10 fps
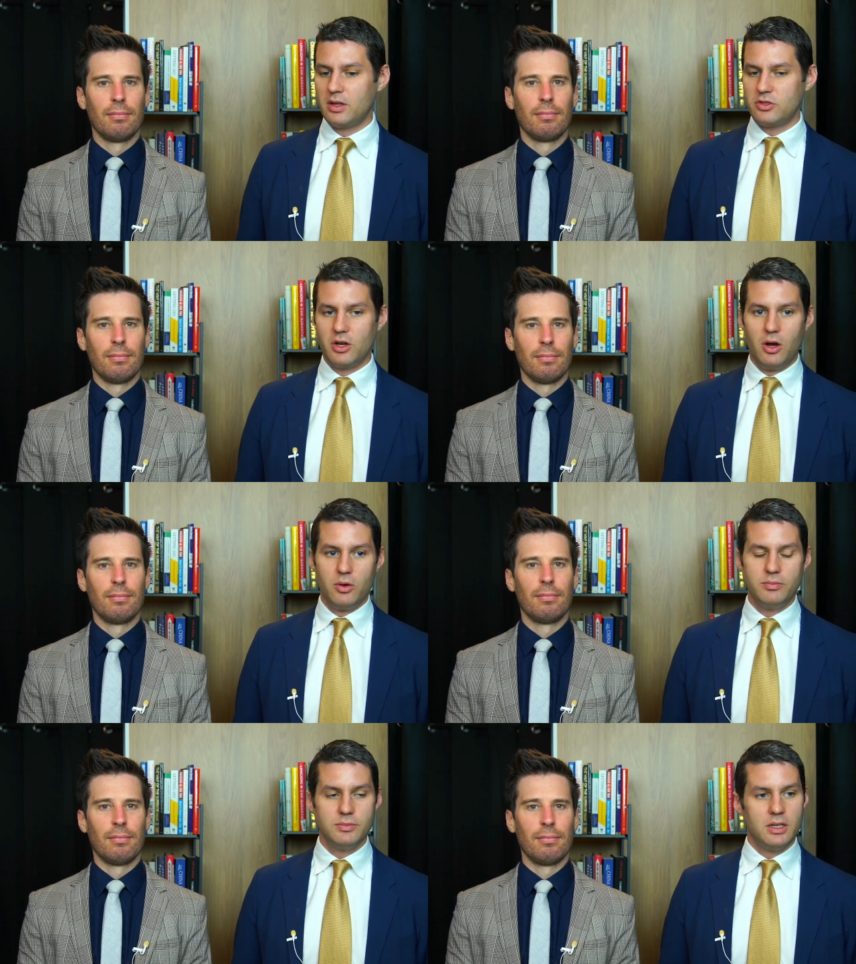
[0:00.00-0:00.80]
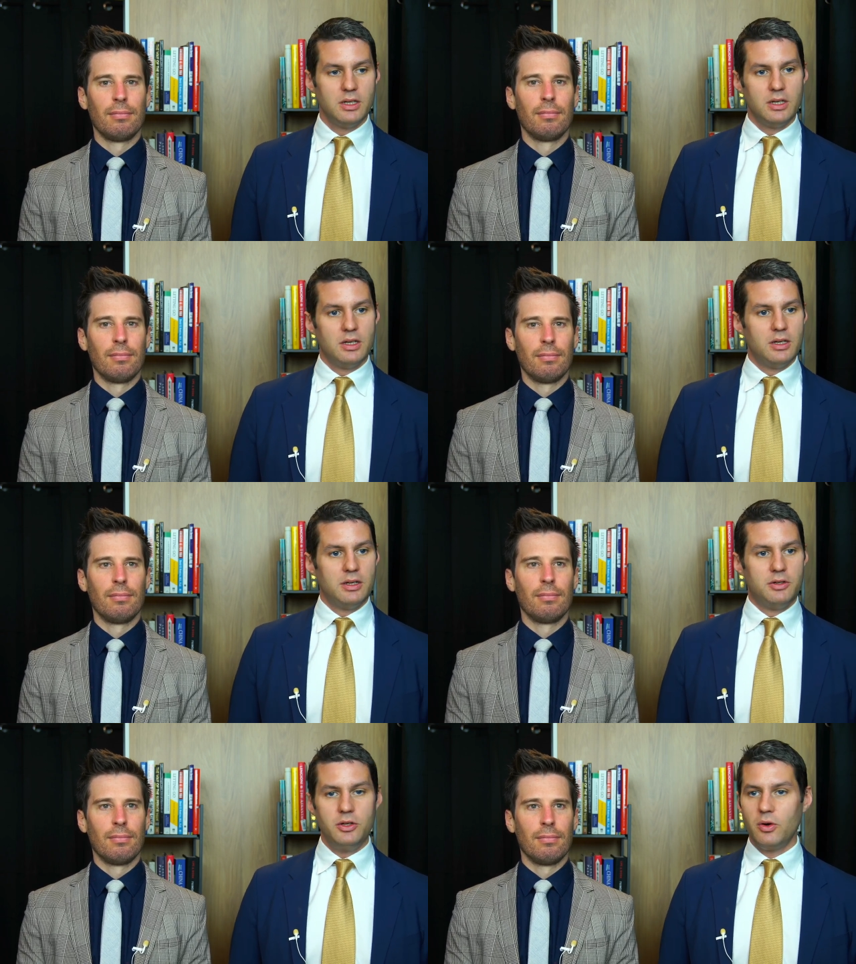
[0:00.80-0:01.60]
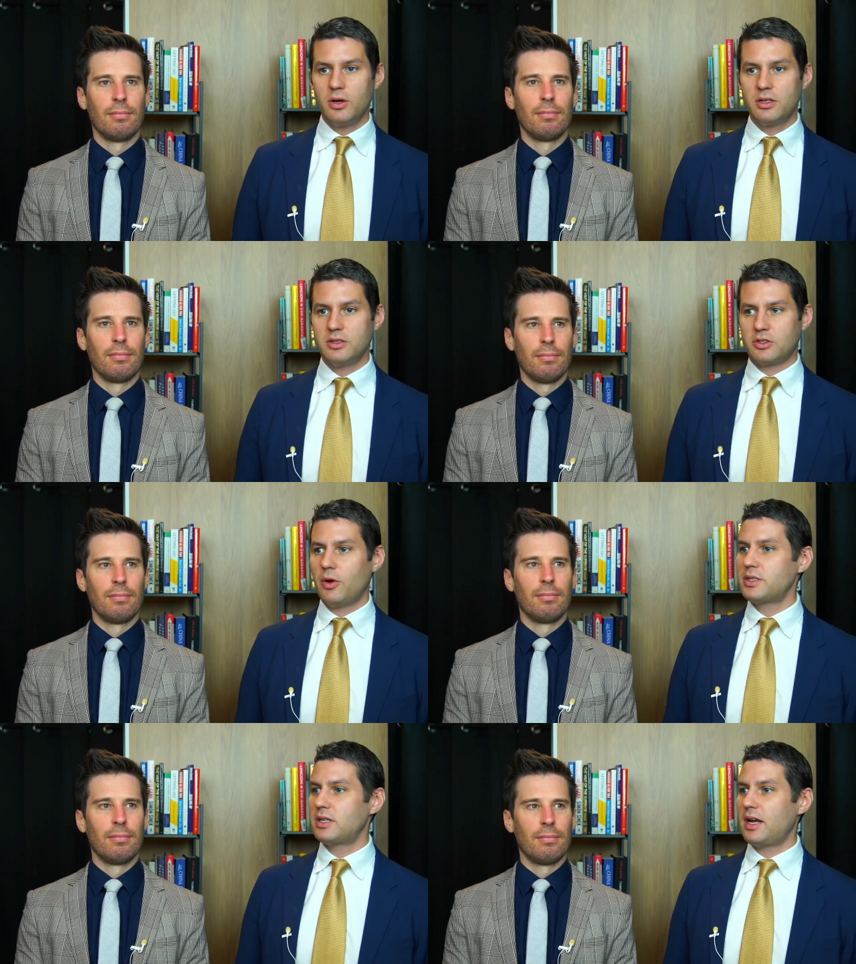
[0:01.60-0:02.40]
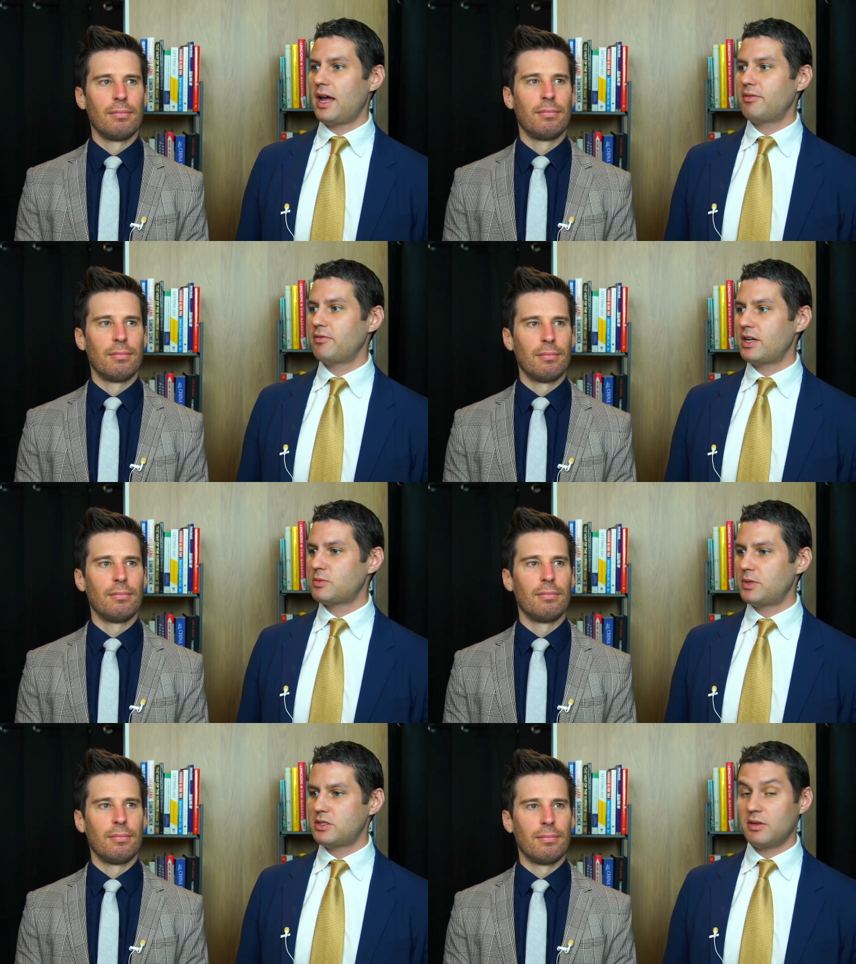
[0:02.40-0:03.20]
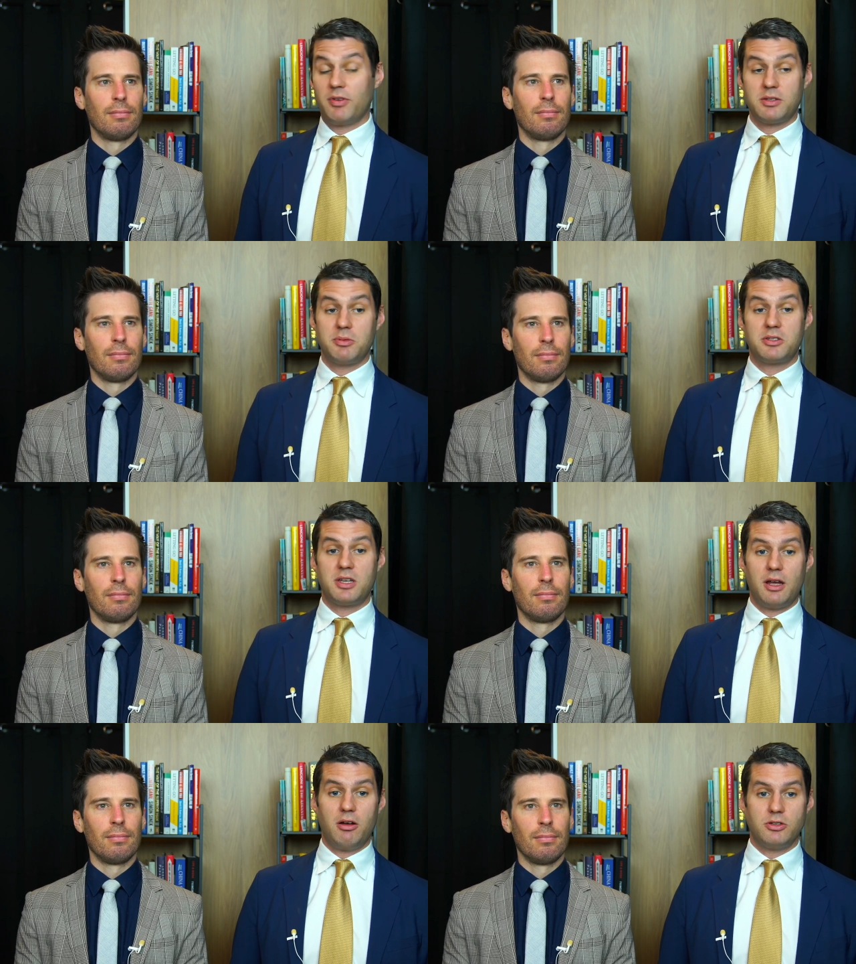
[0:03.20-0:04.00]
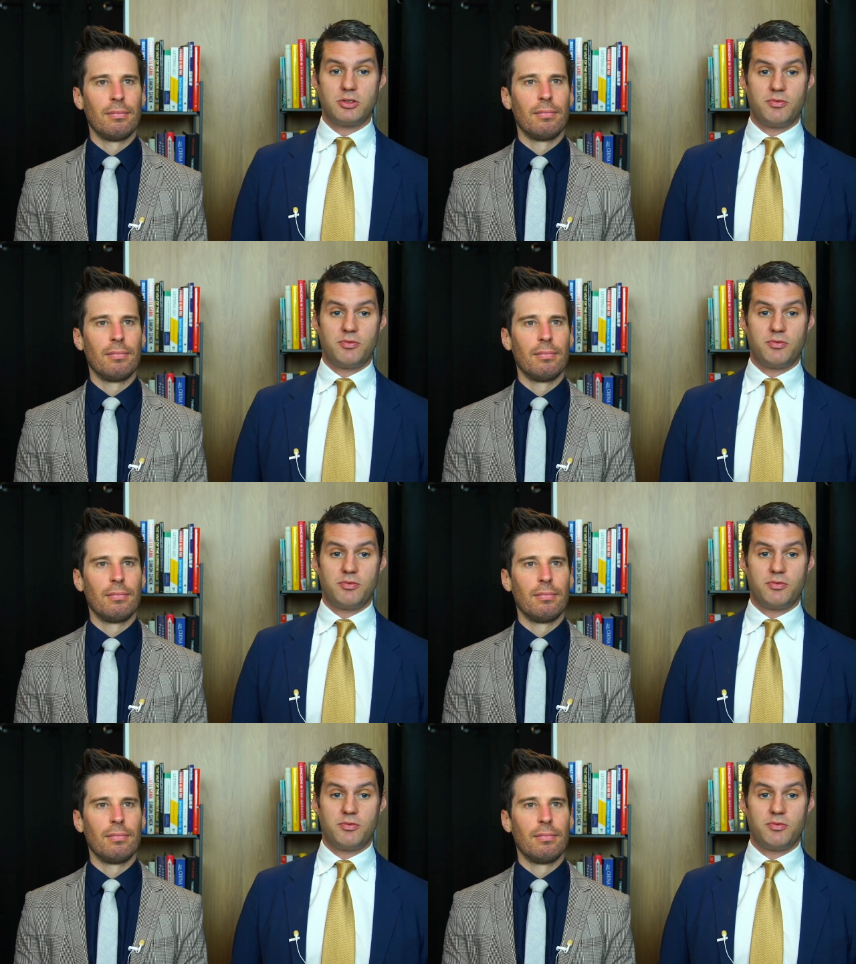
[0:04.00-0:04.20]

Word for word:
Speaker 1: So New York is always going to have investments. Investment sales